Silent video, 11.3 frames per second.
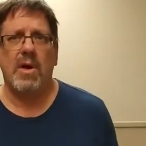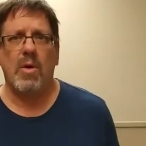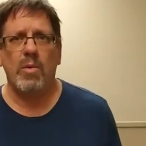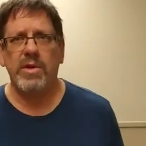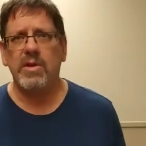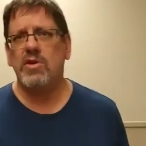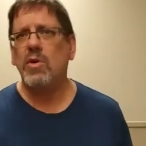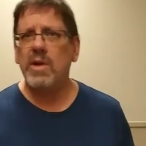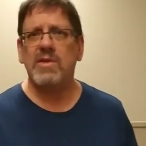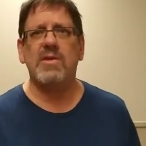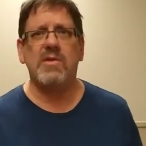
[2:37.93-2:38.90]
when the
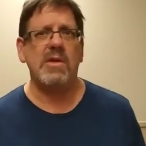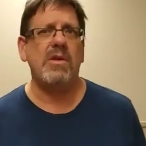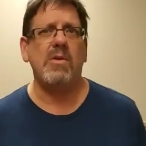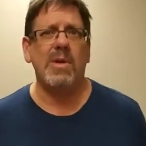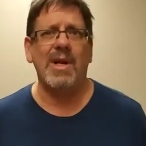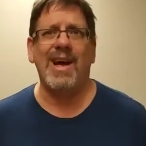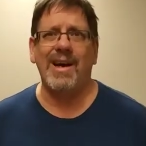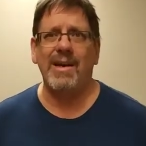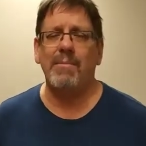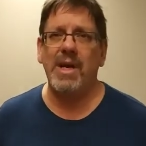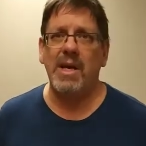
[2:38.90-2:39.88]
choices that you and
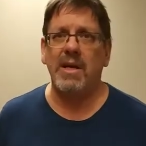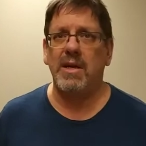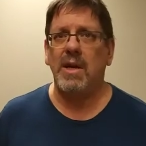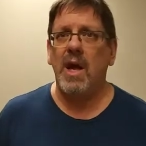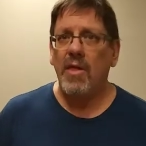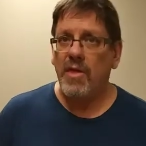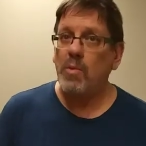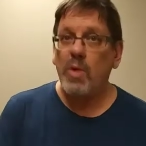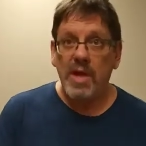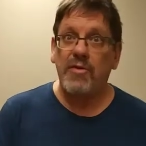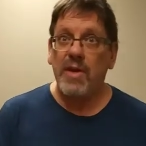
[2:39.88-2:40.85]
I make that
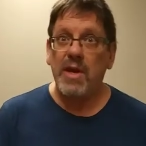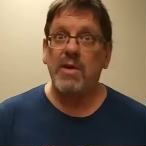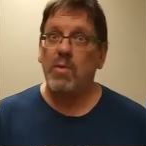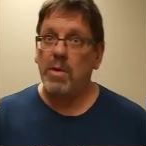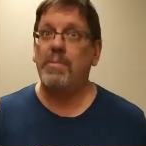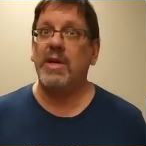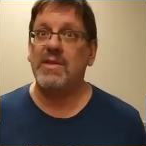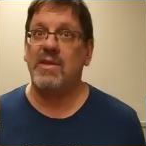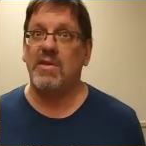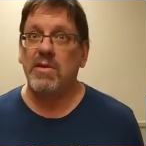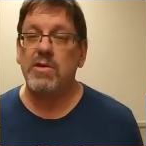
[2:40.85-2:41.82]
we think will bring
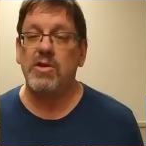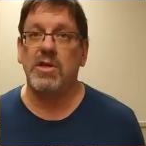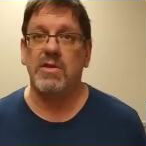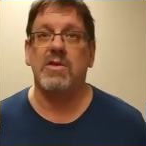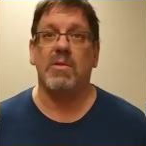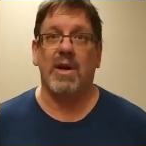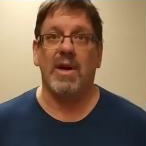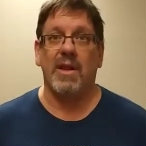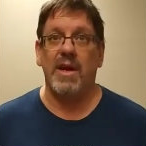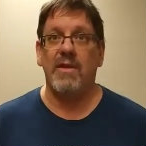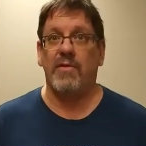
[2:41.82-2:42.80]
solutions to our
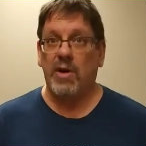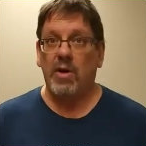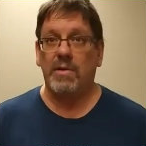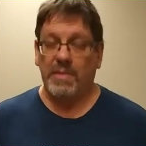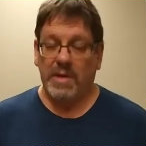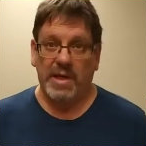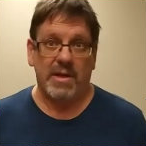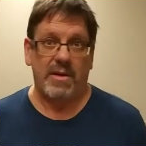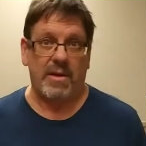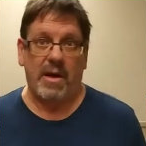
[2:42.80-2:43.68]
life and, uh,